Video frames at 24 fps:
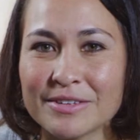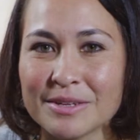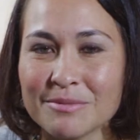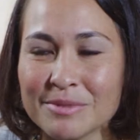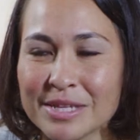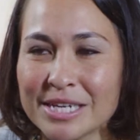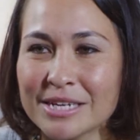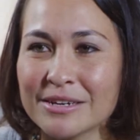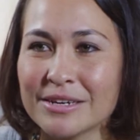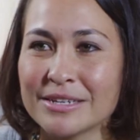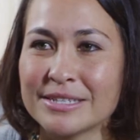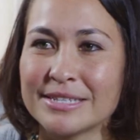
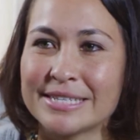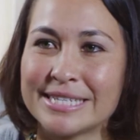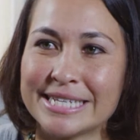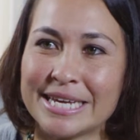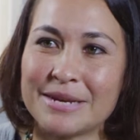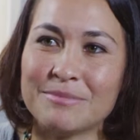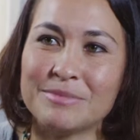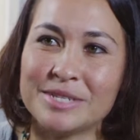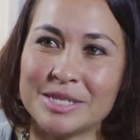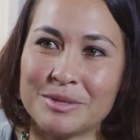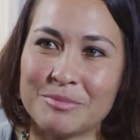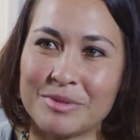something called
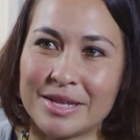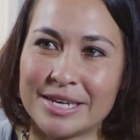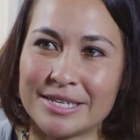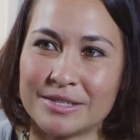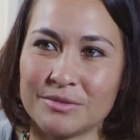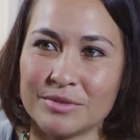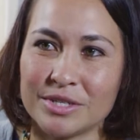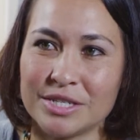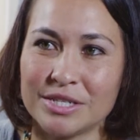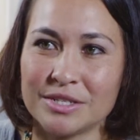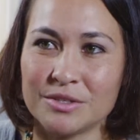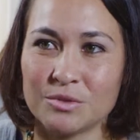CMG Plus,
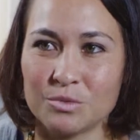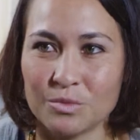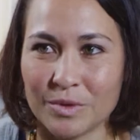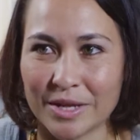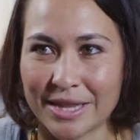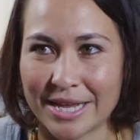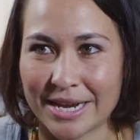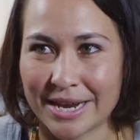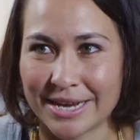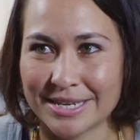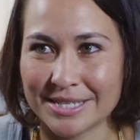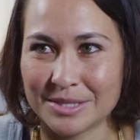which is
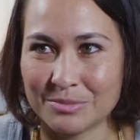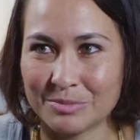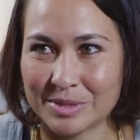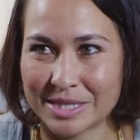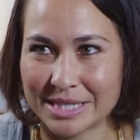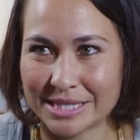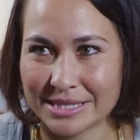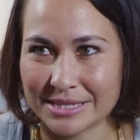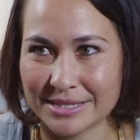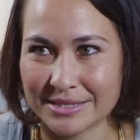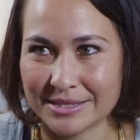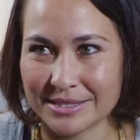really nice
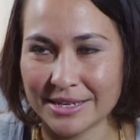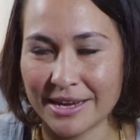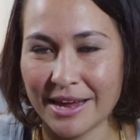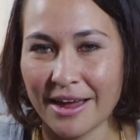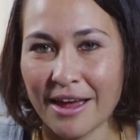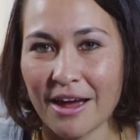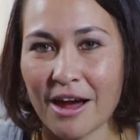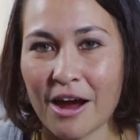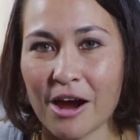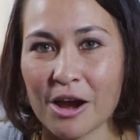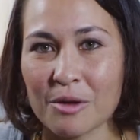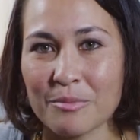because
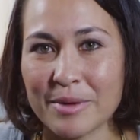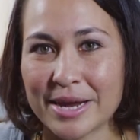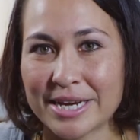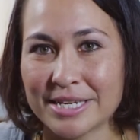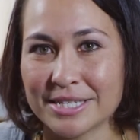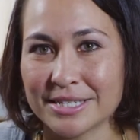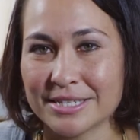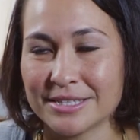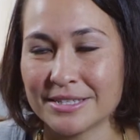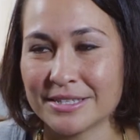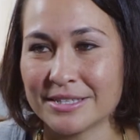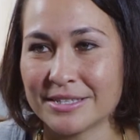our
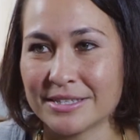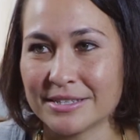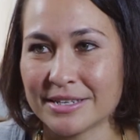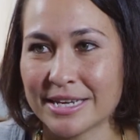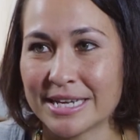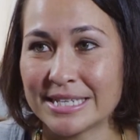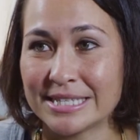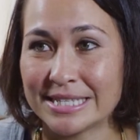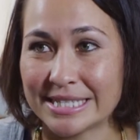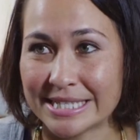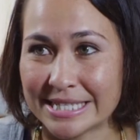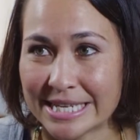patients
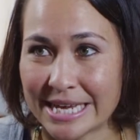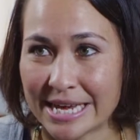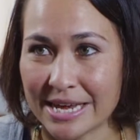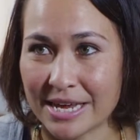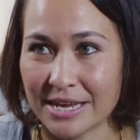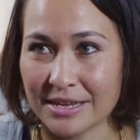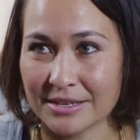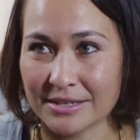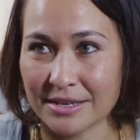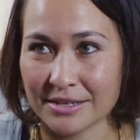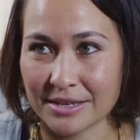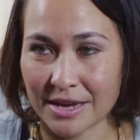can
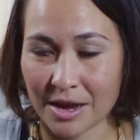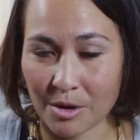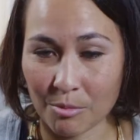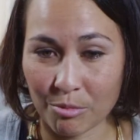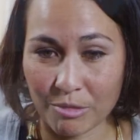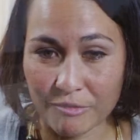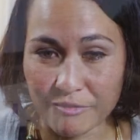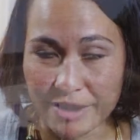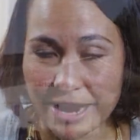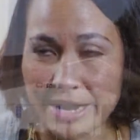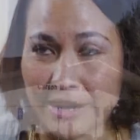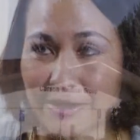see a
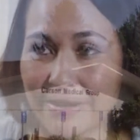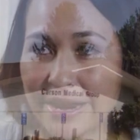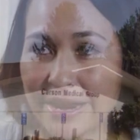provider